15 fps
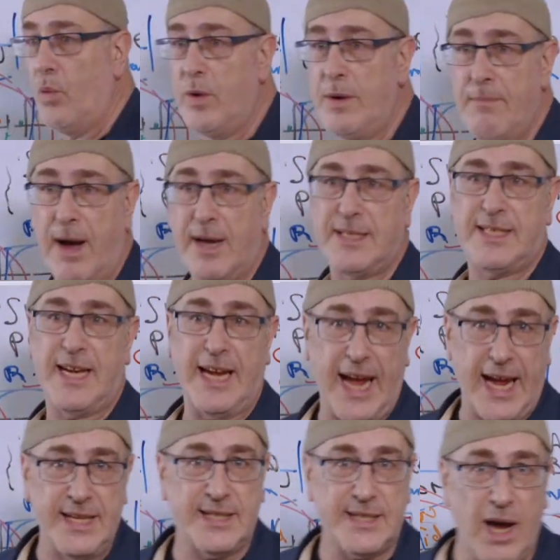we might say
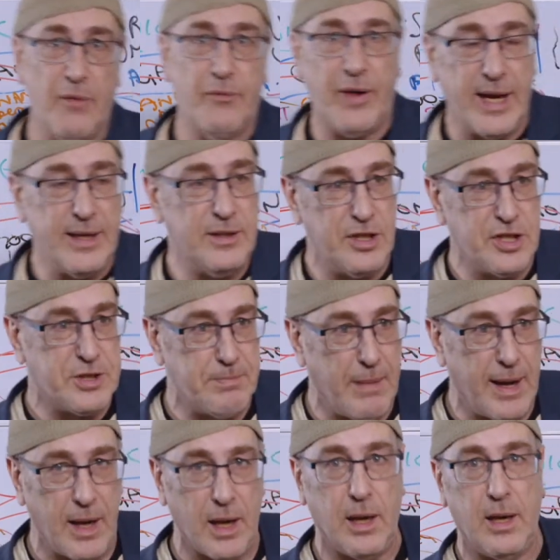Esav and
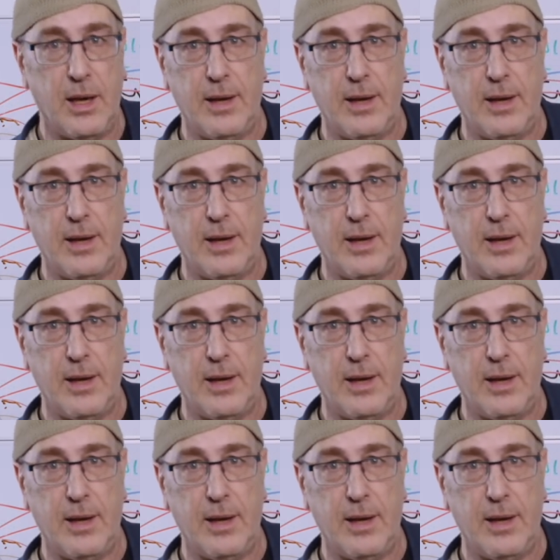Yishmael,